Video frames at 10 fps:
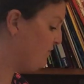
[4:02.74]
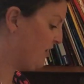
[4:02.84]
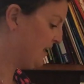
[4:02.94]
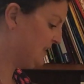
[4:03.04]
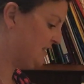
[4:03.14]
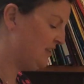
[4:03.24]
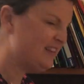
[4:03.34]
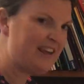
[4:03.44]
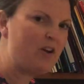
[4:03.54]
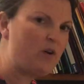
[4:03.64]
Right,
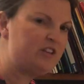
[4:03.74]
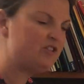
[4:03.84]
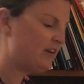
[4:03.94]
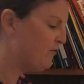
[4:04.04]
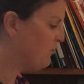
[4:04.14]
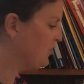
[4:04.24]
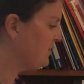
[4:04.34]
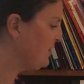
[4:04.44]
they're quite straightforward.